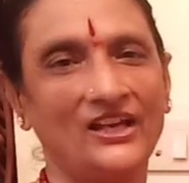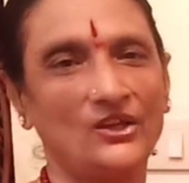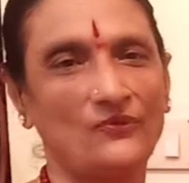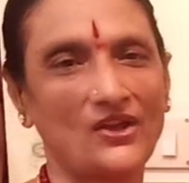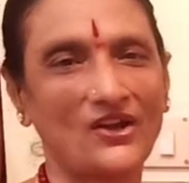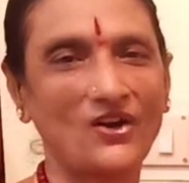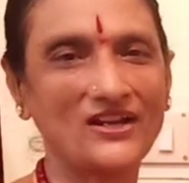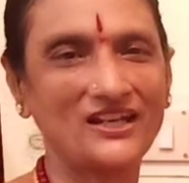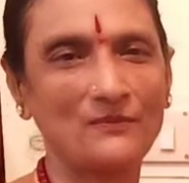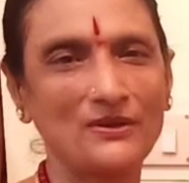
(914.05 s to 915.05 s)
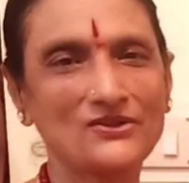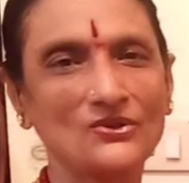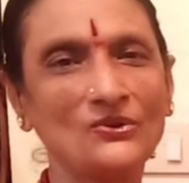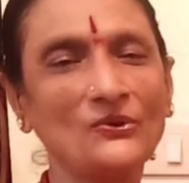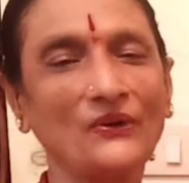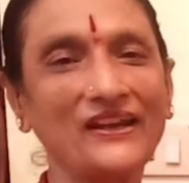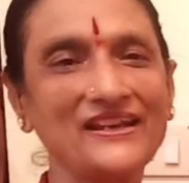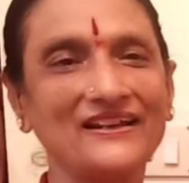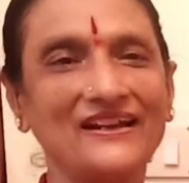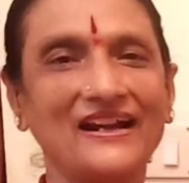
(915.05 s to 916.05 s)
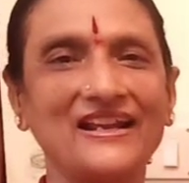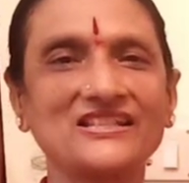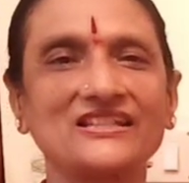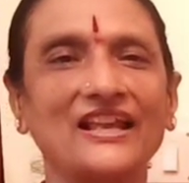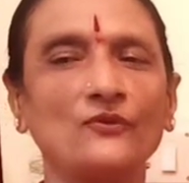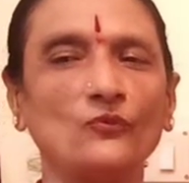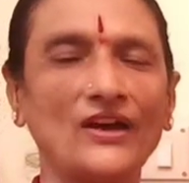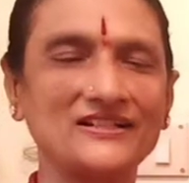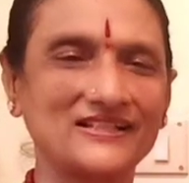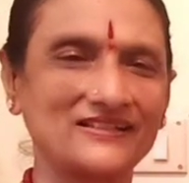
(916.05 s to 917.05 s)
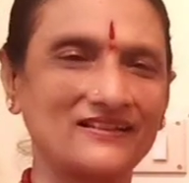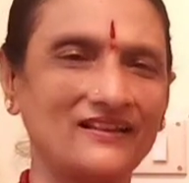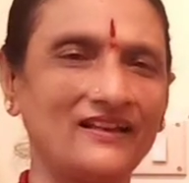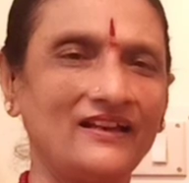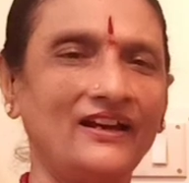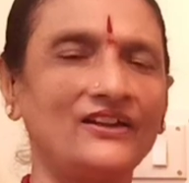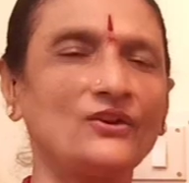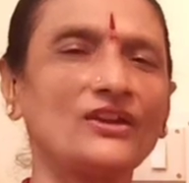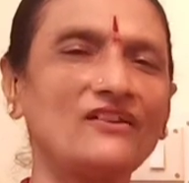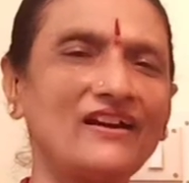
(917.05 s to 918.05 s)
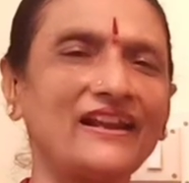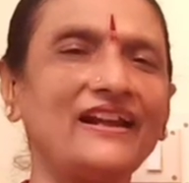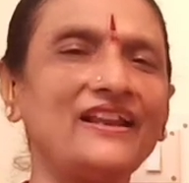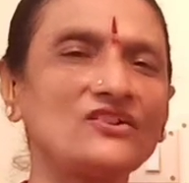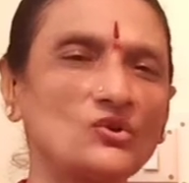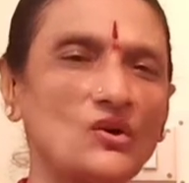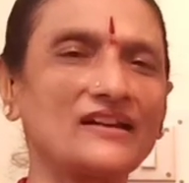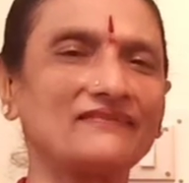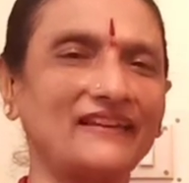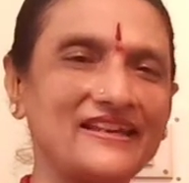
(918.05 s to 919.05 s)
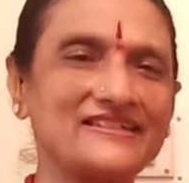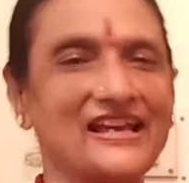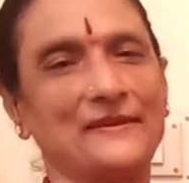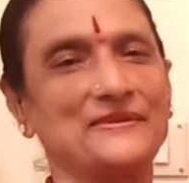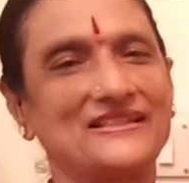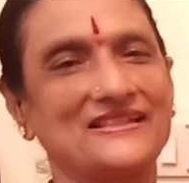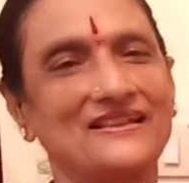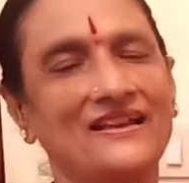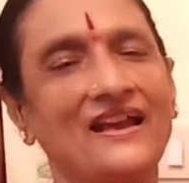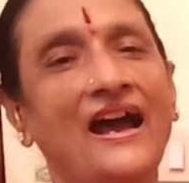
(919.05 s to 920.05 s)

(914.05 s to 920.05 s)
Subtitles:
If you are not able to read and understand once, you give a reading 2 or 3 times.